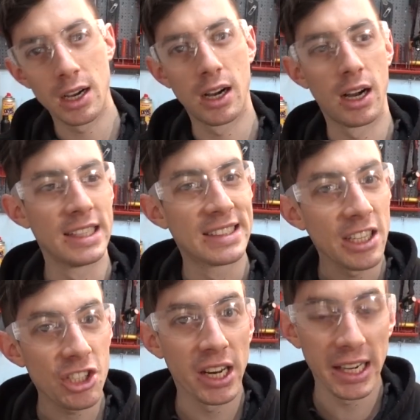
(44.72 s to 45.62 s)
Uh,
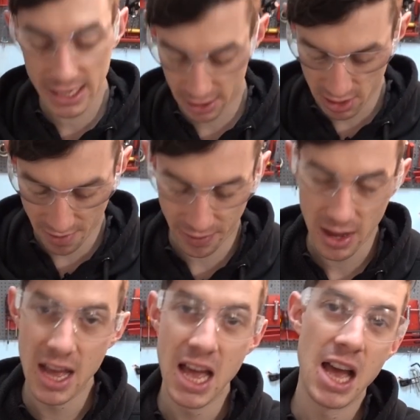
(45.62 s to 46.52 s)
additionally, you have
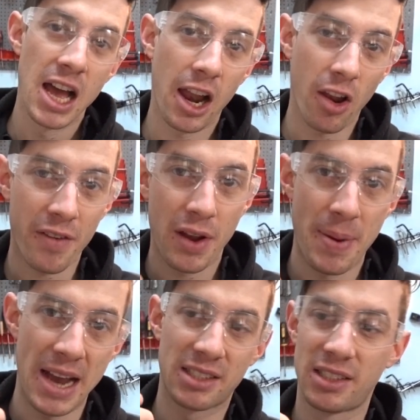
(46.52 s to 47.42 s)
a lot of
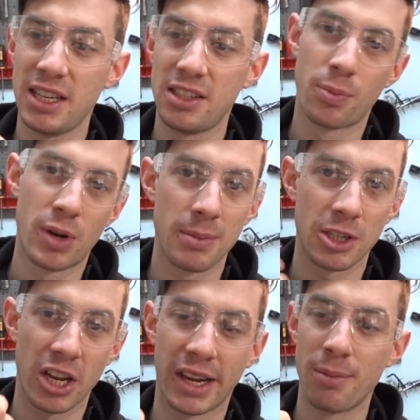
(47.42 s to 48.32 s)
capacities, you're pretty
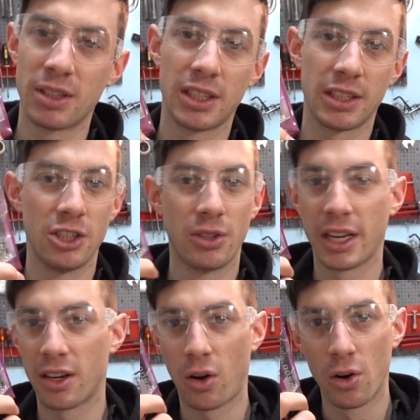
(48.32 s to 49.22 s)
much unlimited. You
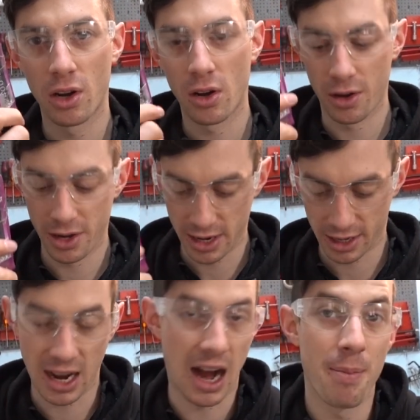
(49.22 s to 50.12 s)
can hook on
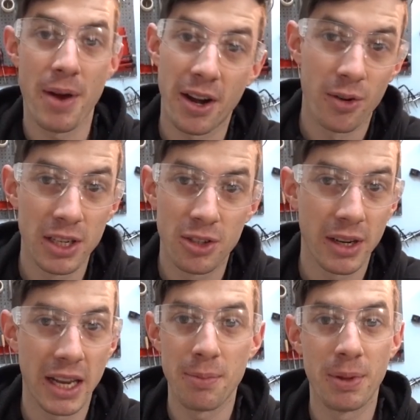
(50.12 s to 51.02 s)
a car battery to
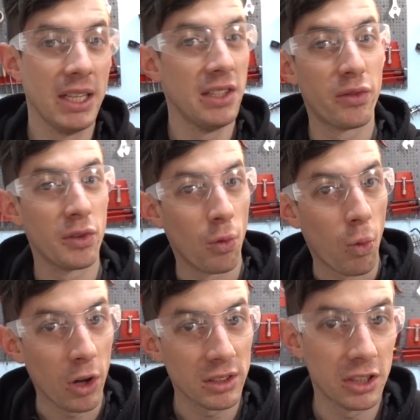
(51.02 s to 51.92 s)
your AP if you
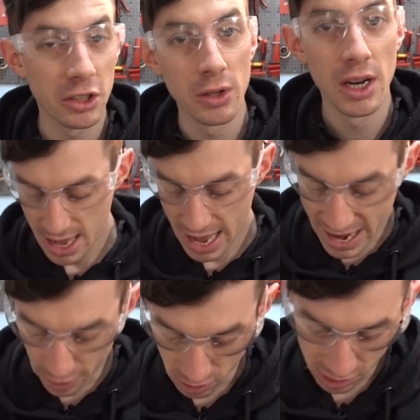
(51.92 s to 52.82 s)
want to.
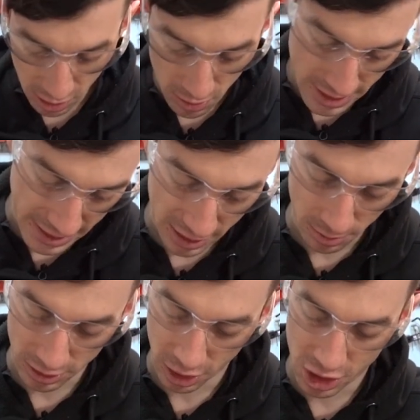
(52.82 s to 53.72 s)
And also another
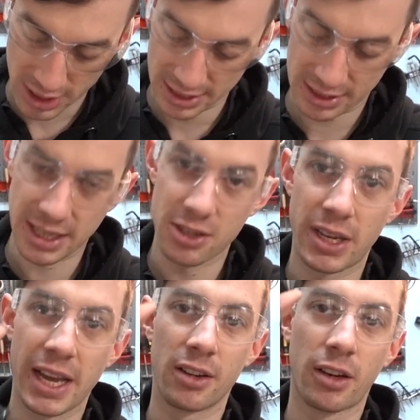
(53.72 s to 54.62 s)
advantage is that you
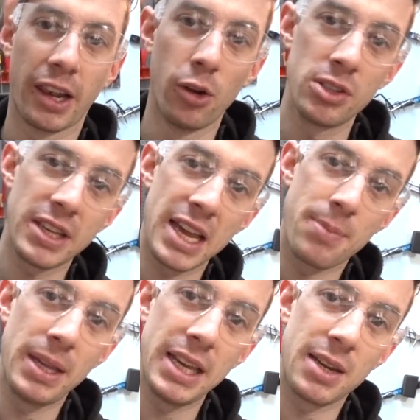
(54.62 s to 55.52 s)
cannot lose your
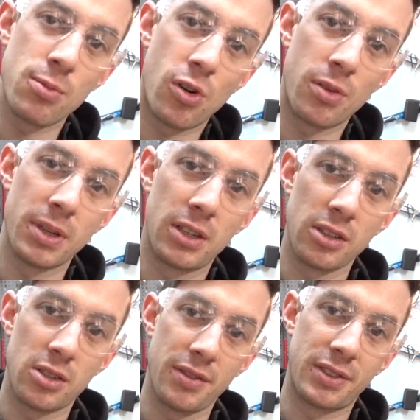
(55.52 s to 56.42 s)
AP anymore
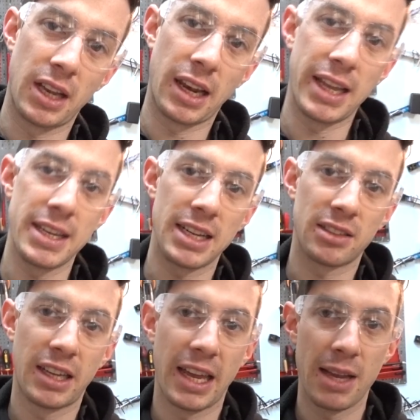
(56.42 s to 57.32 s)
because you have the
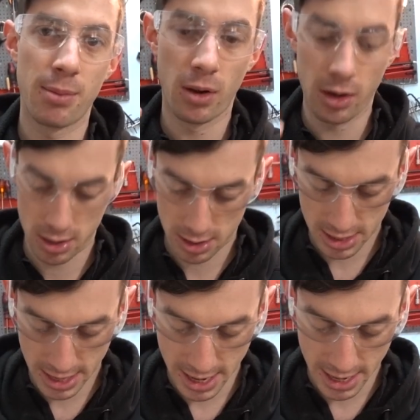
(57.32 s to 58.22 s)
lanyard cable
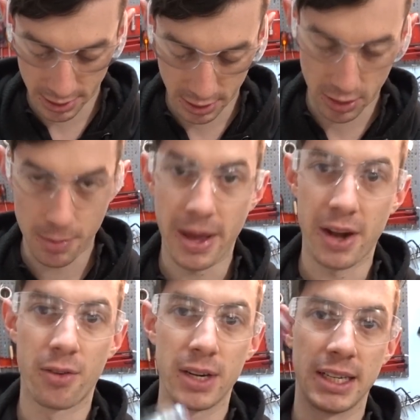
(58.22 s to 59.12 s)
and you know the
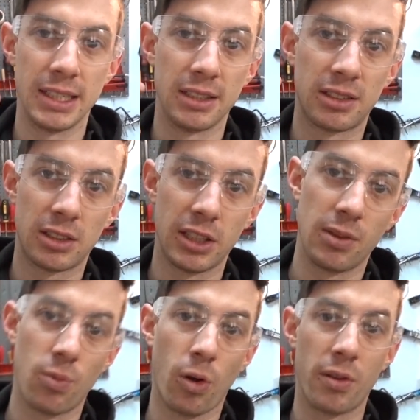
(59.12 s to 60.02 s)
battery is
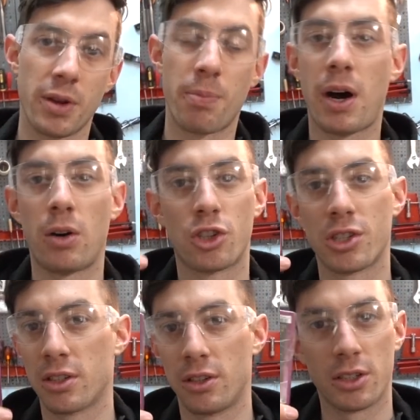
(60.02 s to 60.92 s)
in one of your
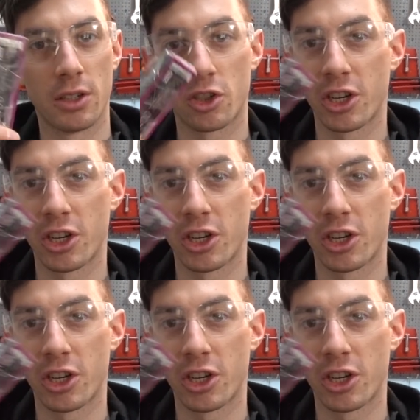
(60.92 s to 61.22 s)
pouches on your